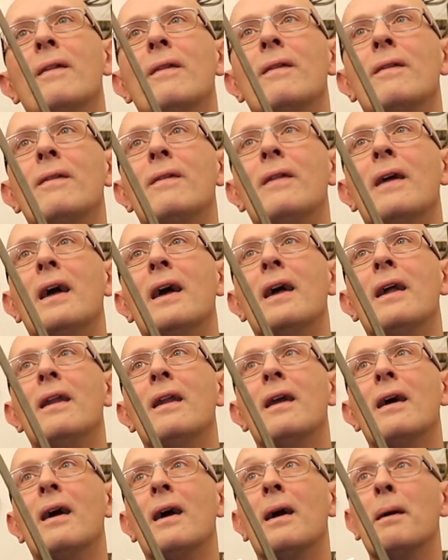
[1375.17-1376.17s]

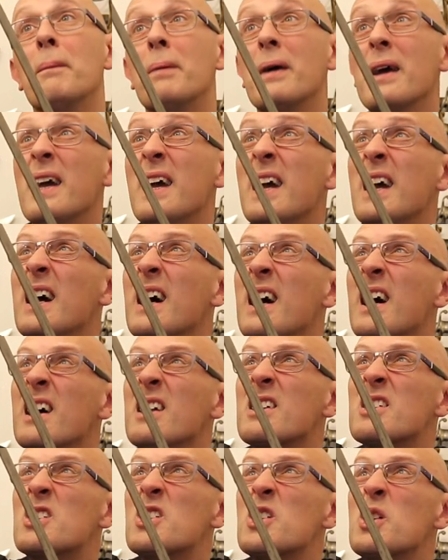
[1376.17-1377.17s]
Then up
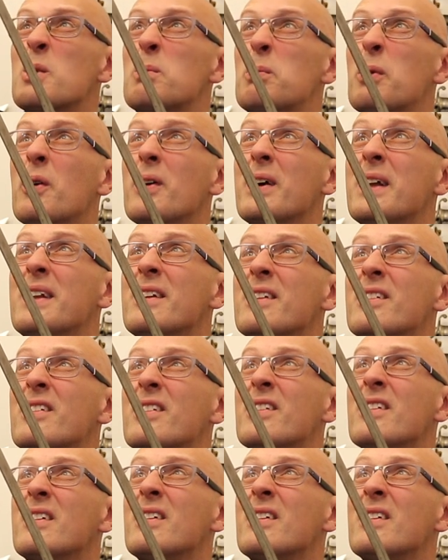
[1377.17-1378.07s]
here, 2.2,